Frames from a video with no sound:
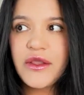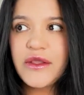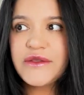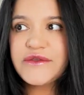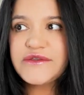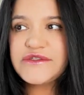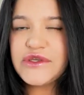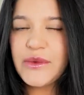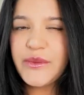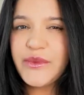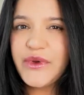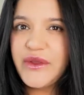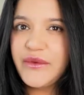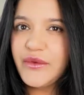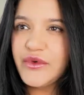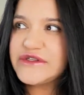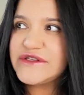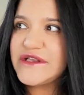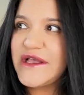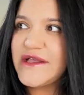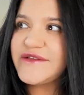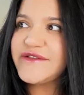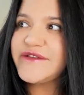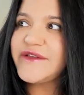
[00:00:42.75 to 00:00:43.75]
Somebody
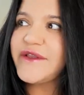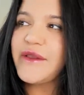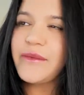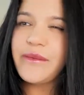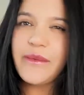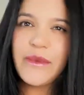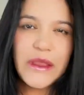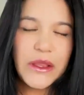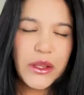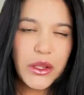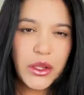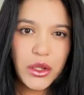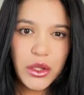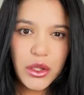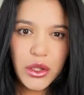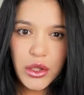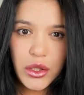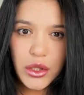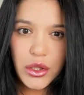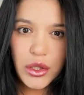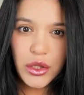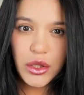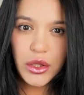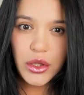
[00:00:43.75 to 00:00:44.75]
was asking me,
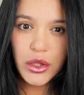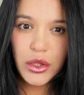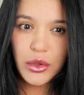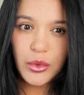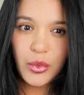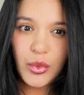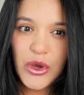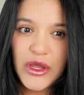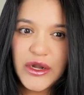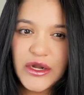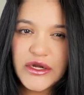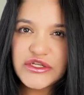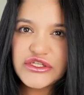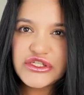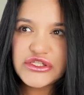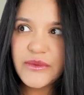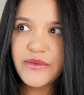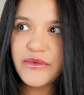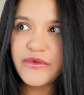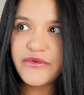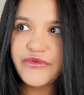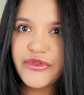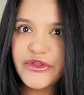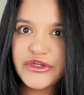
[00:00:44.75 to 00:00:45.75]
what are
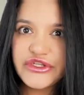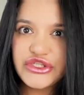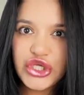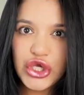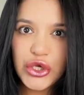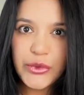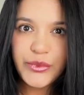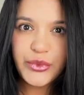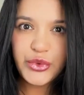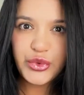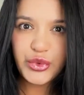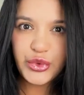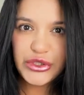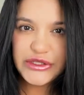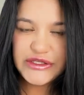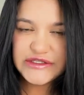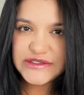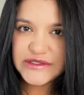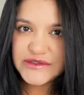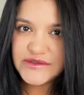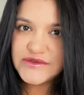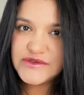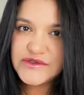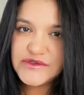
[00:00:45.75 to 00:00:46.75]
some of the top
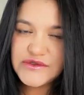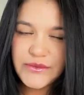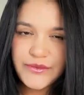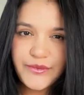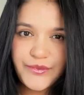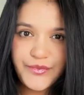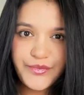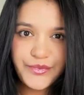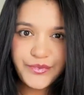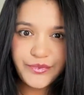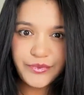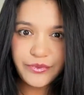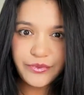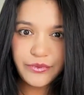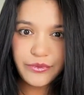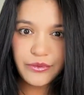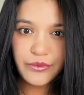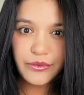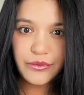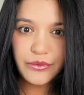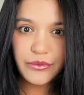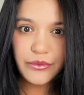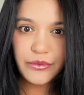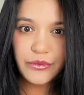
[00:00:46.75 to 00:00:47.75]
reasons
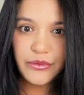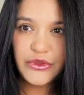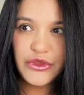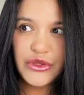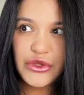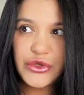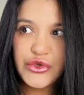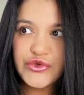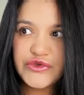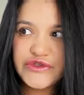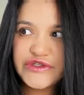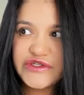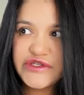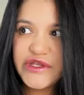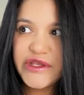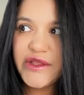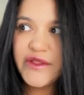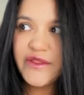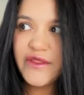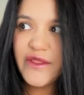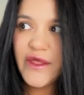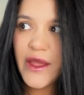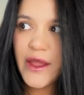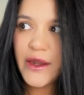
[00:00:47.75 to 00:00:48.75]
you
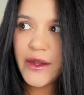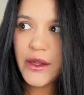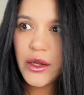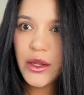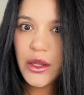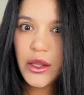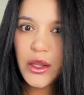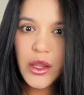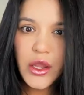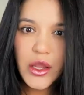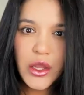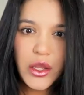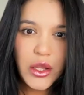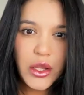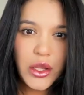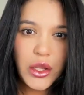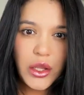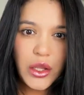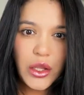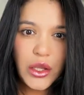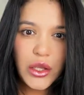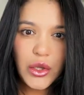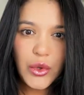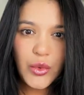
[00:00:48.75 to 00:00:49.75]
see that
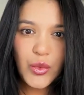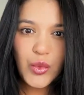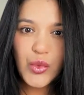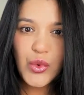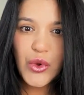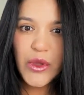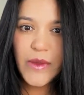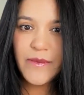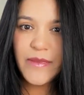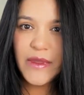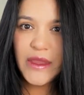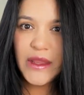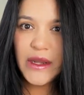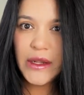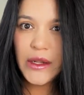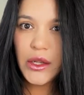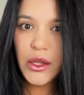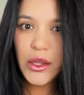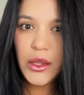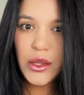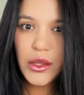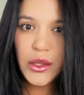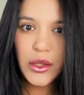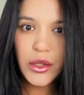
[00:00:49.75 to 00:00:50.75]
women
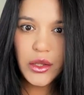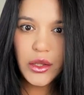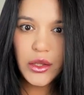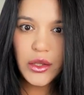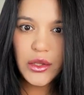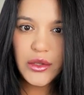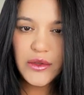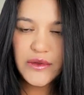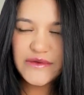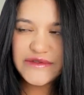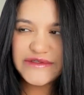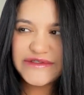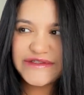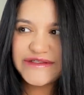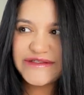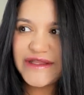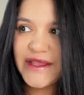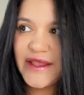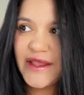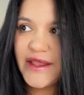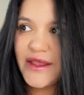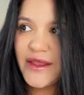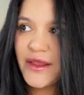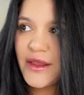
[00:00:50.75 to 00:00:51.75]

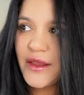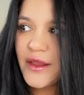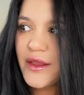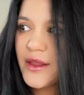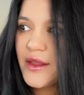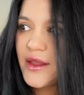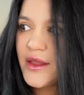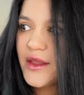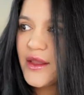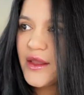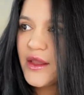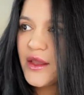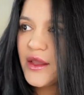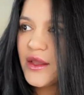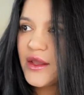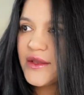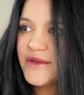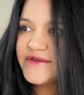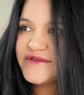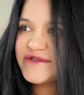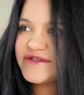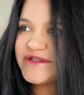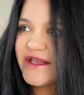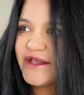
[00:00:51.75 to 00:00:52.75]
stay
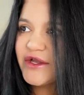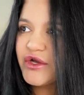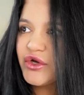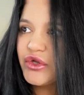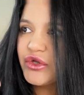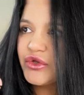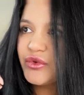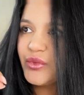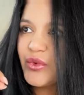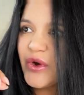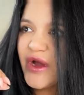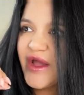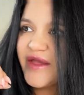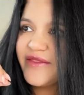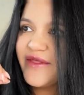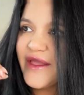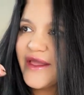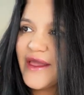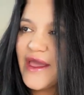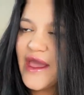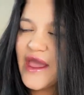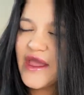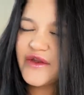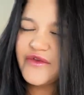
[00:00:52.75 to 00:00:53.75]
single, why they
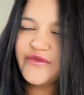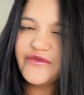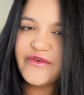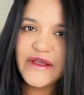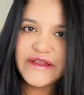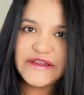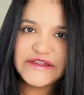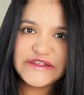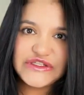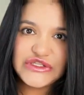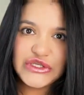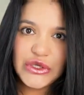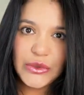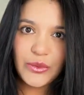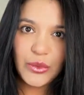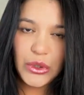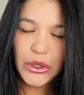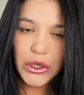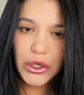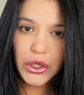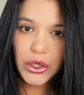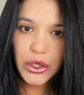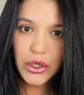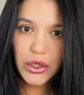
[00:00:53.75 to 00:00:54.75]
can't find
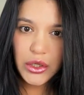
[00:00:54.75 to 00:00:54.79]
someone?